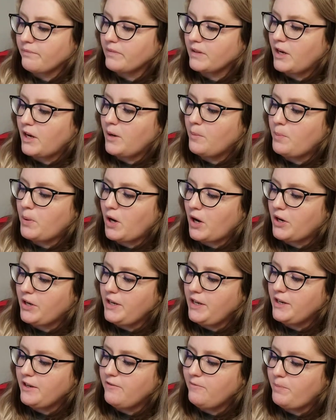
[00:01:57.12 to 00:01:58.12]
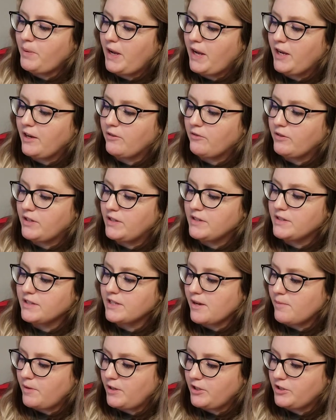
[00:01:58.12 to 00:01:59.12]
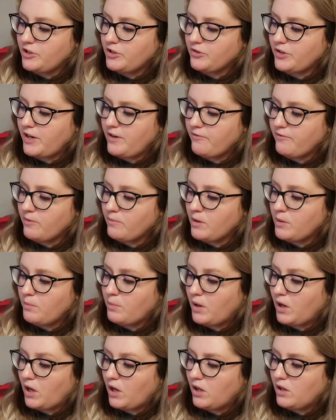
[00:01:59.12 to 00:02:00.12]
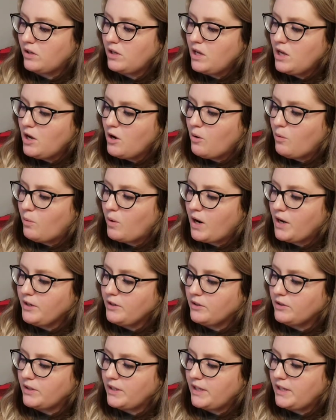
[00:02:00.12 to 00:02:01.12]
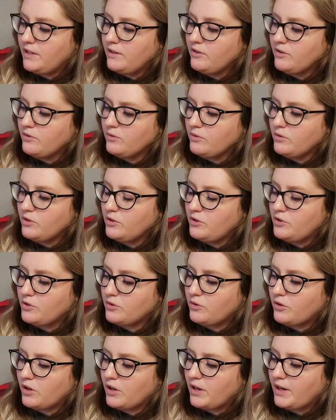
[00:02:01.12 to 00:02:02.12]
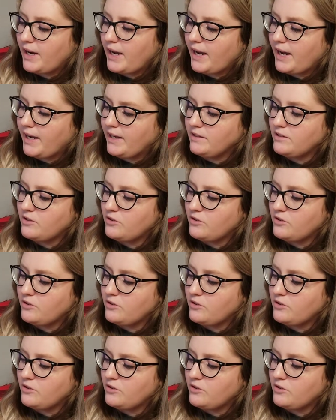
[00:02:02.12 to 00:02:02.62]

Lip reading: A party of penguins coming straight from a ball waddled in through the door, hats,